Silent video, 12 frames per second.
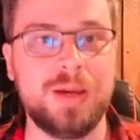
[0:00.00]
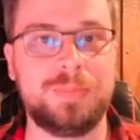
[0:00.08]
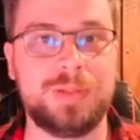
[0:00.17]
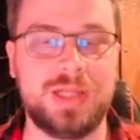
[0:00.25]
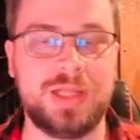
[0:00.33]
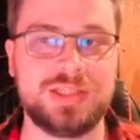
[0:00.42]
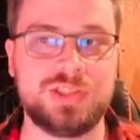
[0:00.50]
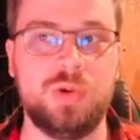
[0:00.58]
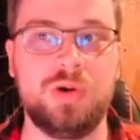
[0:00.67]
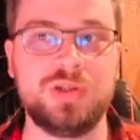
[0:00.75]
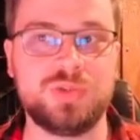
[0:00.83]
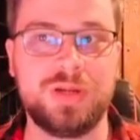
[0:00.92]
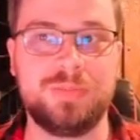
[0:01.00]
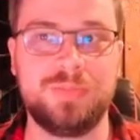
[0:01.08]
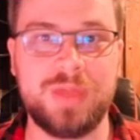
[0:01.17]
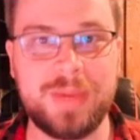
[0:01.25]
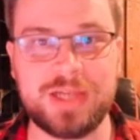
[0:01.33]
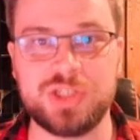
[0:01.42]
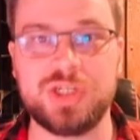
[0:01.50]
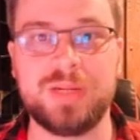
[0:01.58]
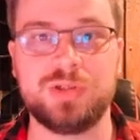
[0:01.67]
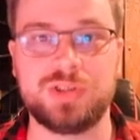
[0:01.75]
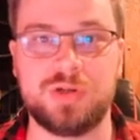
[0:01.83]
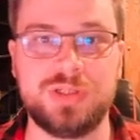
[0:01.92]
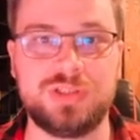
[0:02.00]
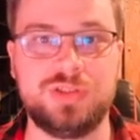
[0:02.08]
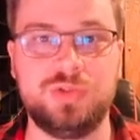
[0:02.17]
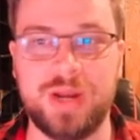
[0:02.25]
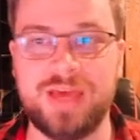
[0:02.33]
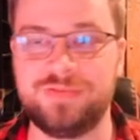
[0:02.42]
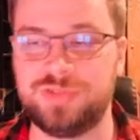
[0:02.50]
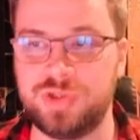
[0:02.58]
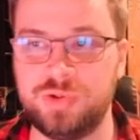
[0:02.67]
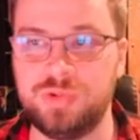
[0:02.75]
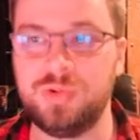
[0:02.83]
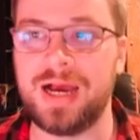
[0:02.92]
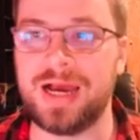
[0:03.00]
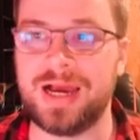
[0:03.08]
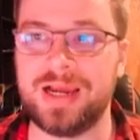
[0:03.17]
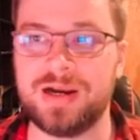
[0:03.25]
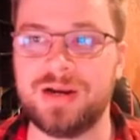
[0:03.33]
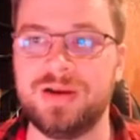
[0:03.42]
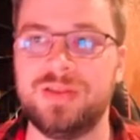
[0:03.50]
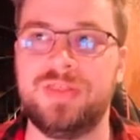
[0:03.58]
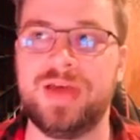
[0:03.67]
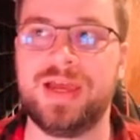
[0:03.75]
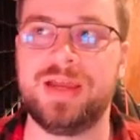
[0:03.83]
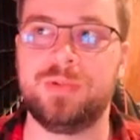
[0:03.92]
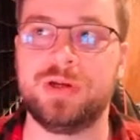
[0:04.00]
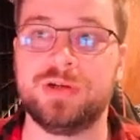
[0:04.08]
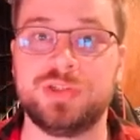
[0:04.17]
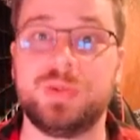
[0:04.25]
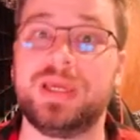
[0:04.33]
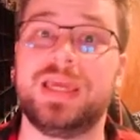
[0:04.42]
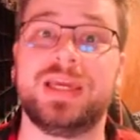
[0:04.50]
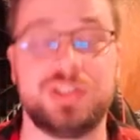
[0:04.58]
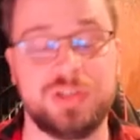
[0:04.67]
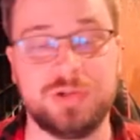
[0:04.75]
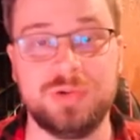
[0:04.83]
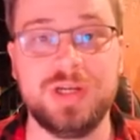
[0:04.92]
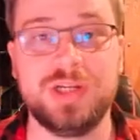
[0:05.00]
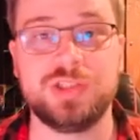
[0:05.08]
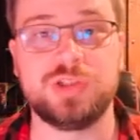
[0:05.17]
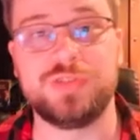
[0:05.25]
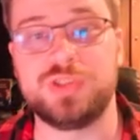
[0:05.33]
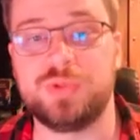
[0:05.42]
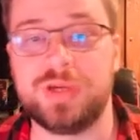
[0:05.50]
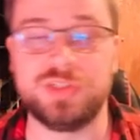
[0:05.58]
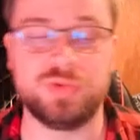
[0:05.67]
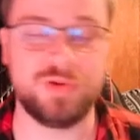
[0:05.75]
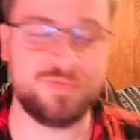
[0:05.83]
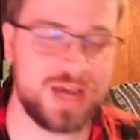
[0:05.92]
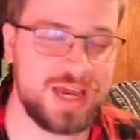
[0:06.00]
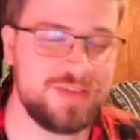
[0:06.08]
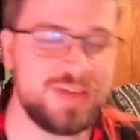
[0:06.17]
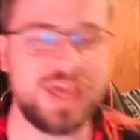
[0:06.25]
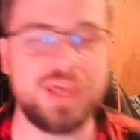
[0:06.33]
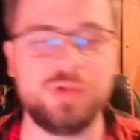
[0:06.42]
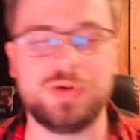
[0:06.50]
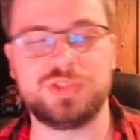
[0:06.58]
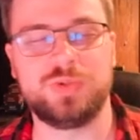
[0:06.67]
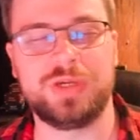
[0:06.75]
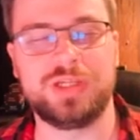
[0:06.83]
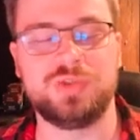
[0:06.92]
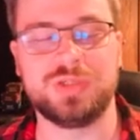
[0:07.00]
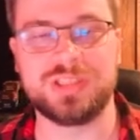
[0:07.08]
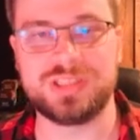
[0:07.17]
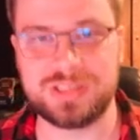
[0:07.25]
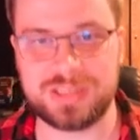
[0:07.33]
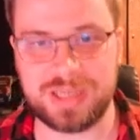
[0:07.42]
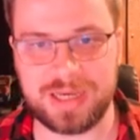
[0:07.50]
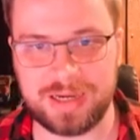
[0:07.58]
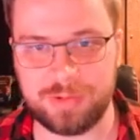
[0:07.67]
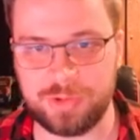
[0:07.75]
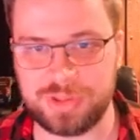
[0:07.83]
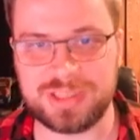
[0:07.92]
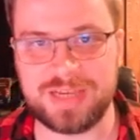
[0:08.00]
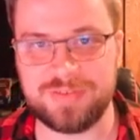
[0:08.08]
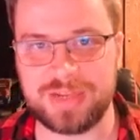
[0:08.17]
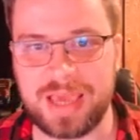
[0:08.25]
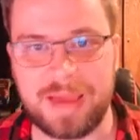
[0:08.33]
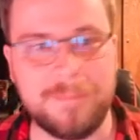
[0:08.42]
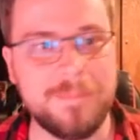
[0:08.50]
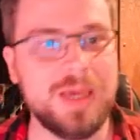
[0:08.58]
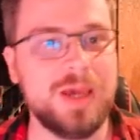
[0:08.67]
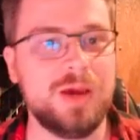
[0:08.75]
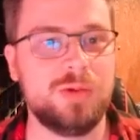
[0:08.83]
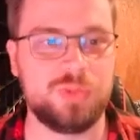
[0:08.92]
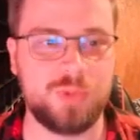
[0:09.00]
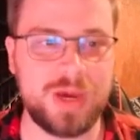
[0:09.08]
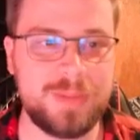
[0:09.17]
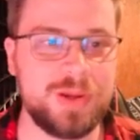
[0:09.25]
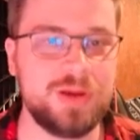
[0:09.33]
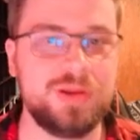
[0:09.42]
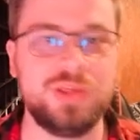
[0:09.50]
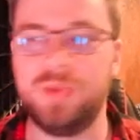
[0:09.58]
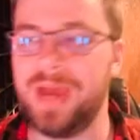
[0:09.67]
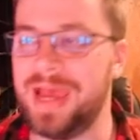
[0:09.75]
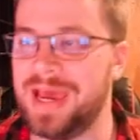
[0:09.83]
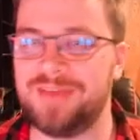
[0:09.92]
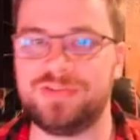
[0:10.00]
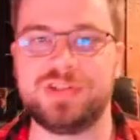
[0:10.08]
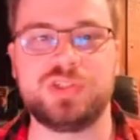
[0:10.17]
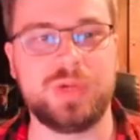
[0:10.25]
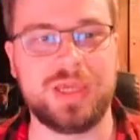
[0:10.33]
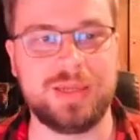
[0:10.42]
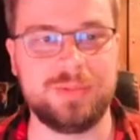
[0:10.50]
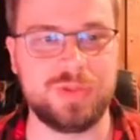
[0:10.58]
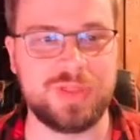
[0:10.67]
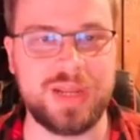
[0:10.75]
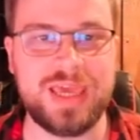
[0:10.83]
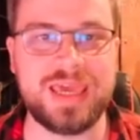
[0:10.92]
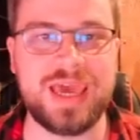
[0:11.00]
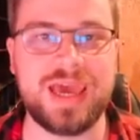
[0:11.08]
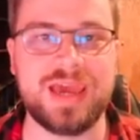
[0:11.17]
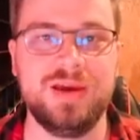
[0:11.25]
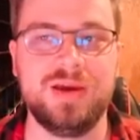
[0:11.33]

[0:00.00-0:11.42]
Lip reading: Plus, you always want to, the magic number is always, you want to have 2 higher than what you're swinging into. So if you're swinging into a 5k, you want to swing into with a 7k. With Whitebeard, you have to swing in with an 8k.